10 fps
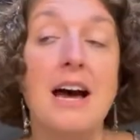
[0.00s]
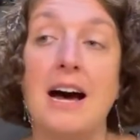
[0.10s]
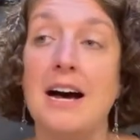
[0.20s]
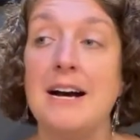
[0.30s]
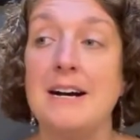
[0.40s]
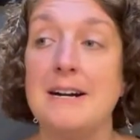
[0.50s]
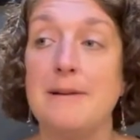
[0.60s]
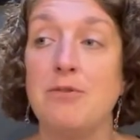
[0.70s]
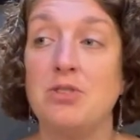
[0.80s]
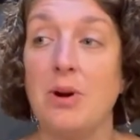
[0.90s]

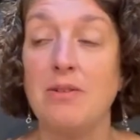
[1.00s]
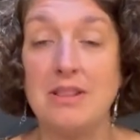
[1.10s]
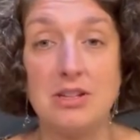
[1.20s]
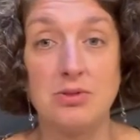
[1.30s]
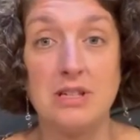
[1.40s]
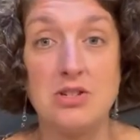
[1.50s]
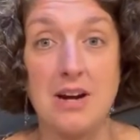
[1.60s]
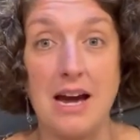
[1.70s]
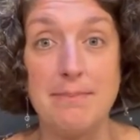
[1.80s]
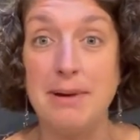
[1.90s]
So everything's really
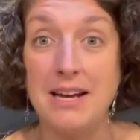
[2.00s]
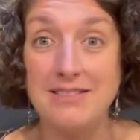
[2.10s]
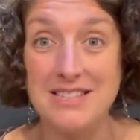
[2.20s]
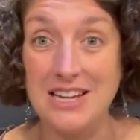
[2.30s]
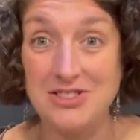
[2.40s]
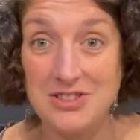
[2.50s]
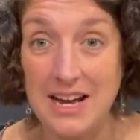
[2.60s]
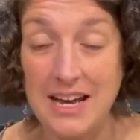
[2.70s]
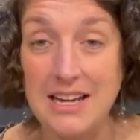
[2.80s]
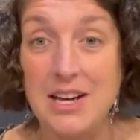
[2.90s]
dry. But
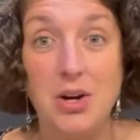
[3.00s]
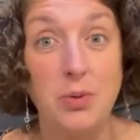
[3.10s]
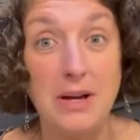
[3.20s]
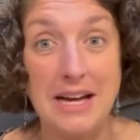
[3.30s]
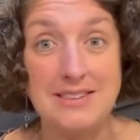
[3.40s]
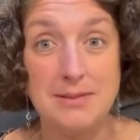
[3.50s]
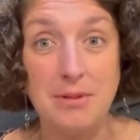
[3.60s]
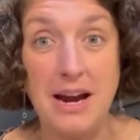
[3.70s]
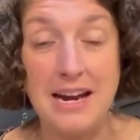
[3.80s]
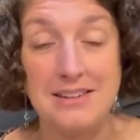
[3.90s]
yesterday we got some
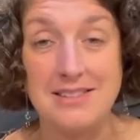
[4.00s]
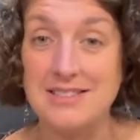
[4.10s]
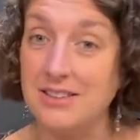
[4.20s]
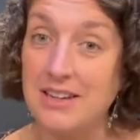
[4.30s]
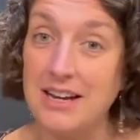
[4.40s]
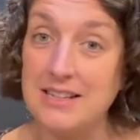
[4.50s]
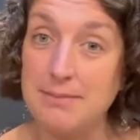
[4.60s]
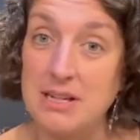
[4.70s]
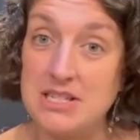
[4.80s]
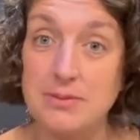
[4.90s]
rain, still not as
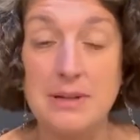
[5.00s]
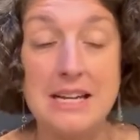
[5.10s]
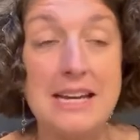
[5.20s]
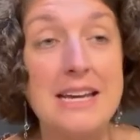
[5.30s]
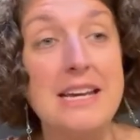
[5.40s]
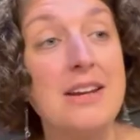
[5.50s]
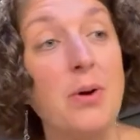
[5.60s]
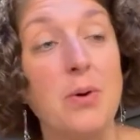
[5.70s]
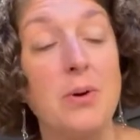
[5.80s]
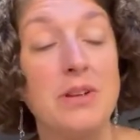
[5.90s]
much as we needed
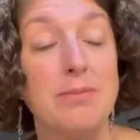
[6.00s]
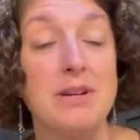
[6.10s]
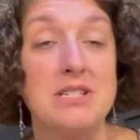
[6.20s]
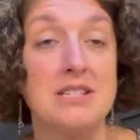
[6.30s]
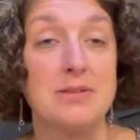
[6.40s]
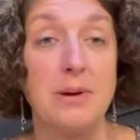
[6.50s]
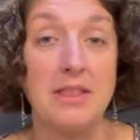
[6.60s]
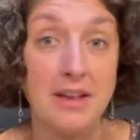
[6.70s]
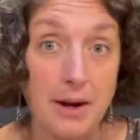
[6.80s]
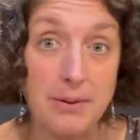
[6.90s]
or as much as we
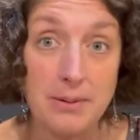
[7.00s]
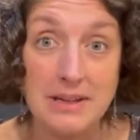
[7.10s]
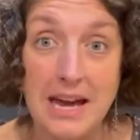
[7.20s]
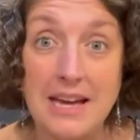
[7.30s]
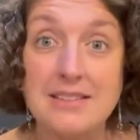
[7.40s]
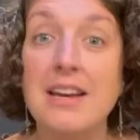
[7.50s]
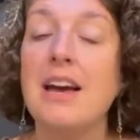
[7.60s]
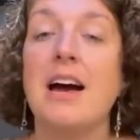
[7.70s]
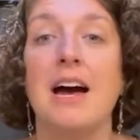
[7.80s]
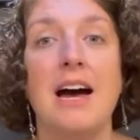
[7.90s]
thought we would get.
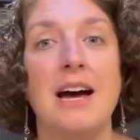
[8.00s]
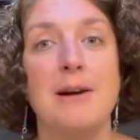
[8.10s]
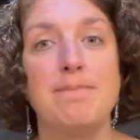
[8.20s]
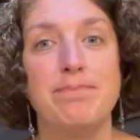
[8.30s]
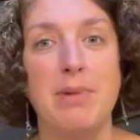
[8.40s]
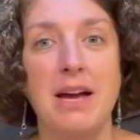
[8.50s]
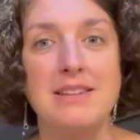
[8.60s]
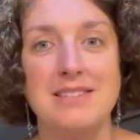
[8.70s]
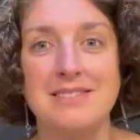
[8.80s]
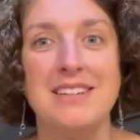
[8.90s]

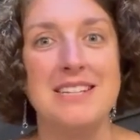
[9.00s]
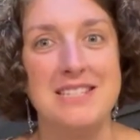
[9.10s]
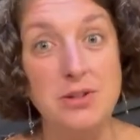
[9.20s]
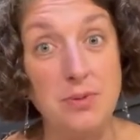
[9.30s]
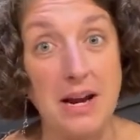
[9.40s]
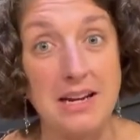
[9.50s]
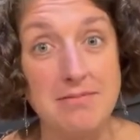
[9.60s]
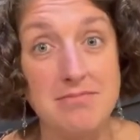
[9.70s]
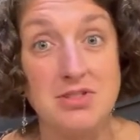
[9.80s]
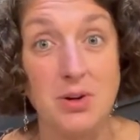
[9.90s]
But it did rain,
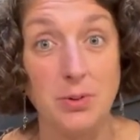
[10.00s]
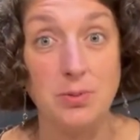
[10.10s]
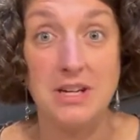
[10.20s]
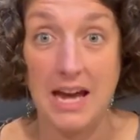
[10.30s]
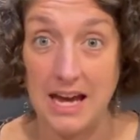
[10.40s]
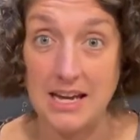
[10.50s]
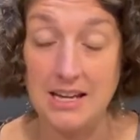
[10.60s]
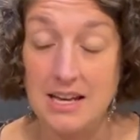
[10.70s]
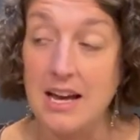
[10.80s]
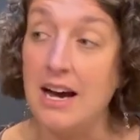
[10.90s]
so yay.
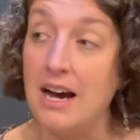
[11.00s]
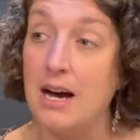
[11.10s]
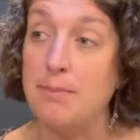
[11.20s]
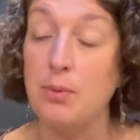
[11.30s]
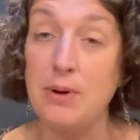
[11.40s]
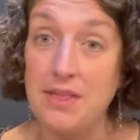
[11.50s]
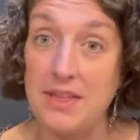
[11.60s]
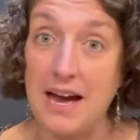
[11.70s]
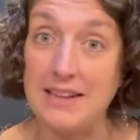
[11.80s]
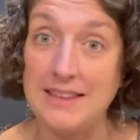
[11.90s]
But with
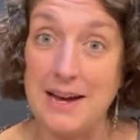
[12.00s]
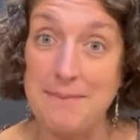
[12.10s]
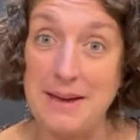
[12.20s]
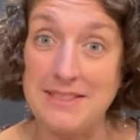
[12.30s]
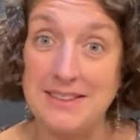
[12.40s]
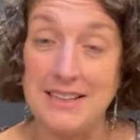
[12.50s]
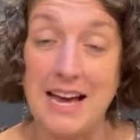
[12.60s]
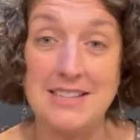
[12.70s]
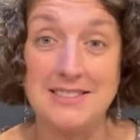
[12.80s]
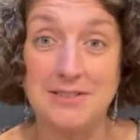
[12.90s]
that, that meant the
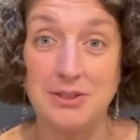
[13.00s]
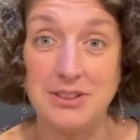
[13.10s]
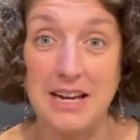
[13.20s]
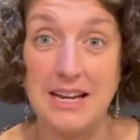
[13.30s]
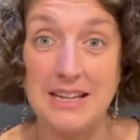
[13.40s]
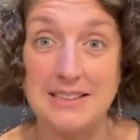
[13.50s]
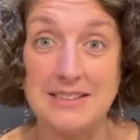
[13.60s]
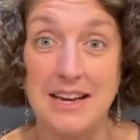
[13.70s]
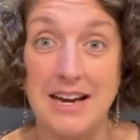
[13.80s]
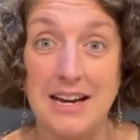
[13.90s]
last several days,
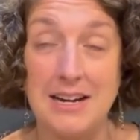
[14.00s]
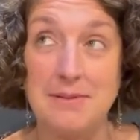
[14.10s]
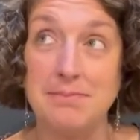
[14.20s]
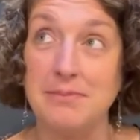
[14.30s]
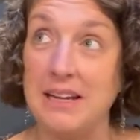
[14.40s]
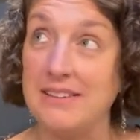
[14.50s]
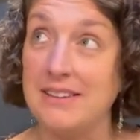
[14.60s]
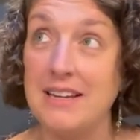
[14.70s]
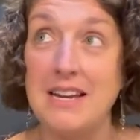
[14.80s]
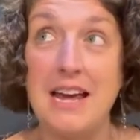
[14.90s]
like
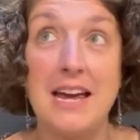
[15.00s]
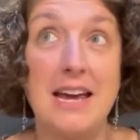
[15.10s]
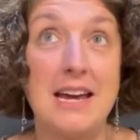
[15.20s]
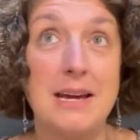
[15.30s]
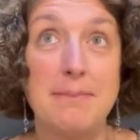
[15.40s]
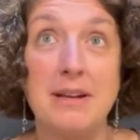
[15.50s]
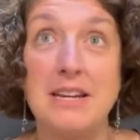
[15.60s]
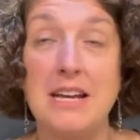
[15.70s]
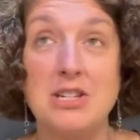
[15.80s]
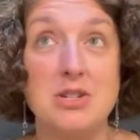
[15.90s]
Sunday,
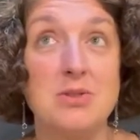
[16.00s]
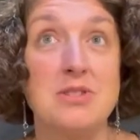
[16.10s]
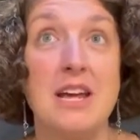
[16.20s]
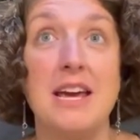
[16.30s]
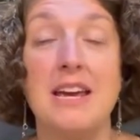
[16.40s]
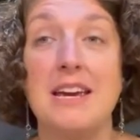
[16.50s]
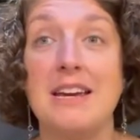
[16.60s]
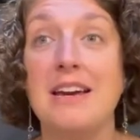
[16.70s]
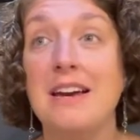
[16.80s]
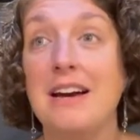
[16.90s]
Monday,
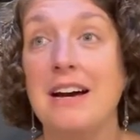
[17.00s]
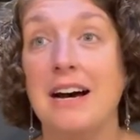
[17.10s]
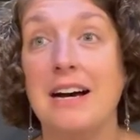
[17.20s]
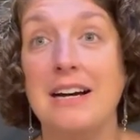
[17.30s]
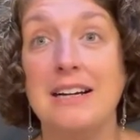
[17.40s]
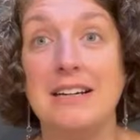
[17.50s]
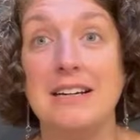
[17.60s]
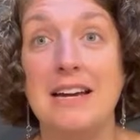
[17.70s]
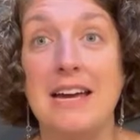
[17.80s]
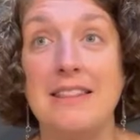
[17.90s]
Tuesday,
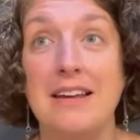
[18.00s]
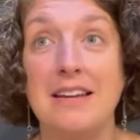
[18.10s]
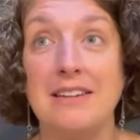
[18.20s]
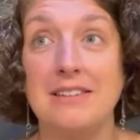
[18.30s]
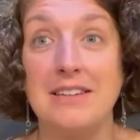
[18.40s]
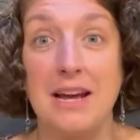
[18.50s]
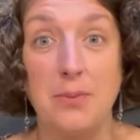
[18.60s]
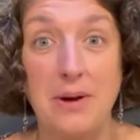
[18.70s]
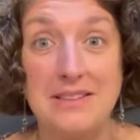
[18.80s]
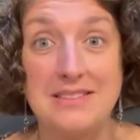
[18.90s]
and then today,
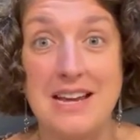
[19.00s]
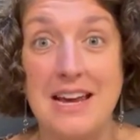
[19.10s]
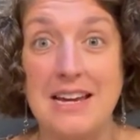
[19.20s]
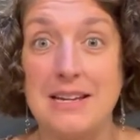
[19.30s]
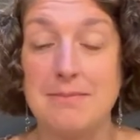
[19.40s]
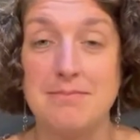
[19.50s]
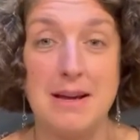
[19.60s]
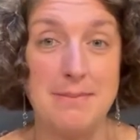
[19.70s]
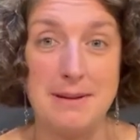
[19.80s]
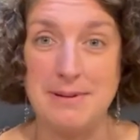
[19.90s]
Wednesday, and
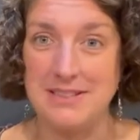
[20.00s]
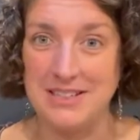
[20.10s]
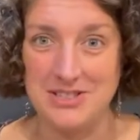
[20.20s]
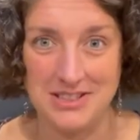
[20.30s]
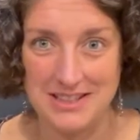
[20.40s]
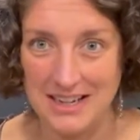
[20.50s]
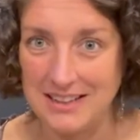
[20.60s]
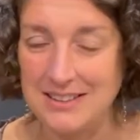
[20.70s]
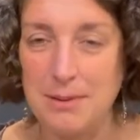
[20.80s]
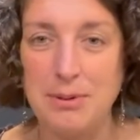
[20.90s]
maybe potentially the
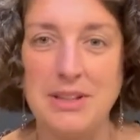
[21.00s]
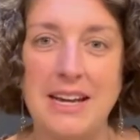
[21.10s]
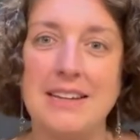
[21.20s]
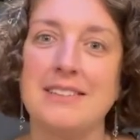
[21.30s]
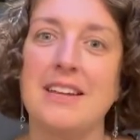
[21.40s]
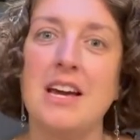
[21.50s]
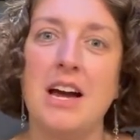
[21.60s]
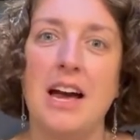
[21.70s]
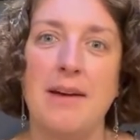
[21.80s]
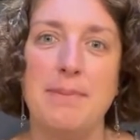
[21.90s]
next couple days
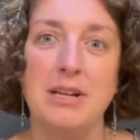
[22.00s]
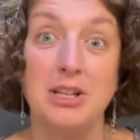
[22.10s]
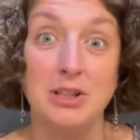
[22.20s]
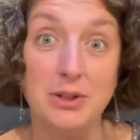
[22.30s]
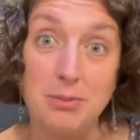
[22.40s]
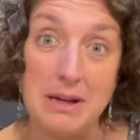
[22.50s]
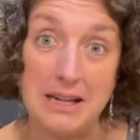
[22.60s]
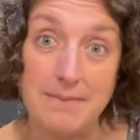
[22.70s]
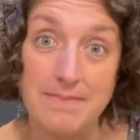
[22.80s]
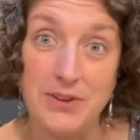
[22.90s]
have been
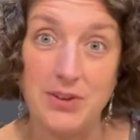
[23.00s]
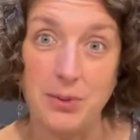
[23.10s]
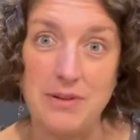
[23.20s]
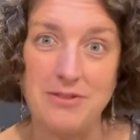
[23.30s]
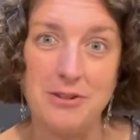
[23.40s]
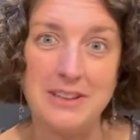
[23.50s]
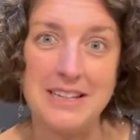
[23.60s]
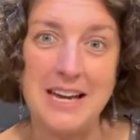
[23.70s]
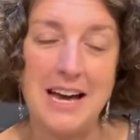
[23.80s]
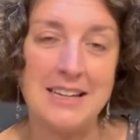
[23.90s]
gloomy. So we've really
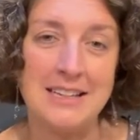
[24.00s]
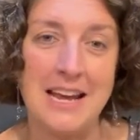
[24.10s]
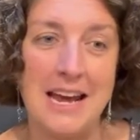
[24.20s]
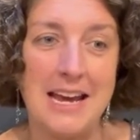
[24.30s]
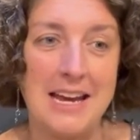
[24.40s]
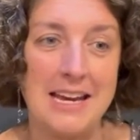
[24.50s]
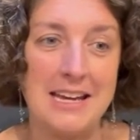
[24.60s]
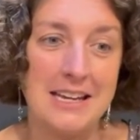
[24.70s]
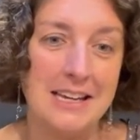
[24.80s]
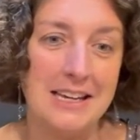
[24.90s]
gotten
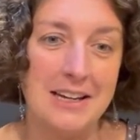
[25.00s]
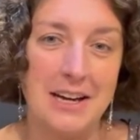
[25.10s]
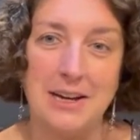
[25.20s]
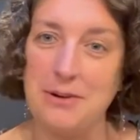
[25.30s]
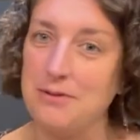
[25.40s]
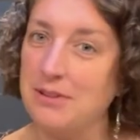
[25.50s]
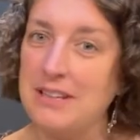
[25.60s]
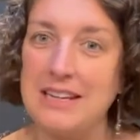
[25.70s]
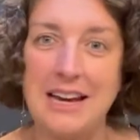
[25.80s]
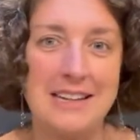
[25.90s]
into
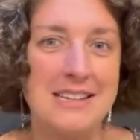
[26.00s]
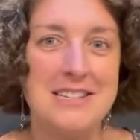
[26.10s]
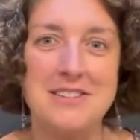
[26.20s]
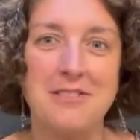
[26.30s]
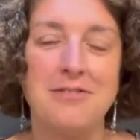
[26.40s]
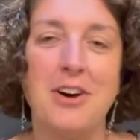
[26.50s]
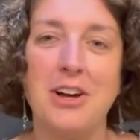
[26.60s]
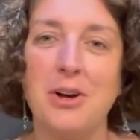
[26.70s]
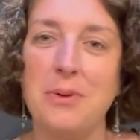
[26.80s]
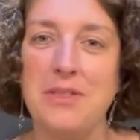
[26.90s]
the
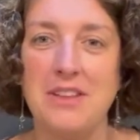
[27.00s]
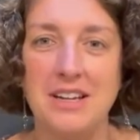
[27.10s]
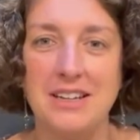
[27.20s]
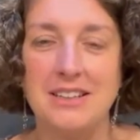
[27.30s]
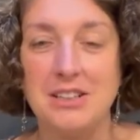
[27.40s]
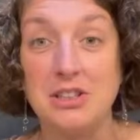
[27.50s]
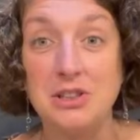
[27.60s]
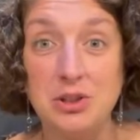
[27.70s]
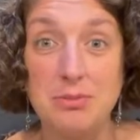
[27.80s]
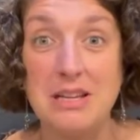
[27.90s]
fall with the
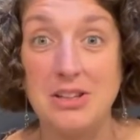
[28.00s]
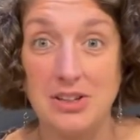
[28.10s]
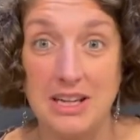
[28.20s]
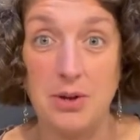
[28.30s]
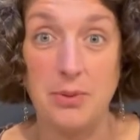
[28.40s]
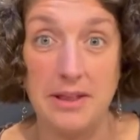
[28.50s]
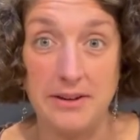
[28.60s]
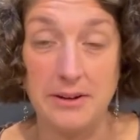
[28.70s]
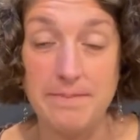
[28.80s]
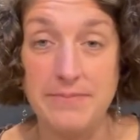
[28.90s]
gloomy looking
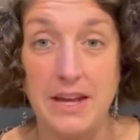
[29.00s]
weather.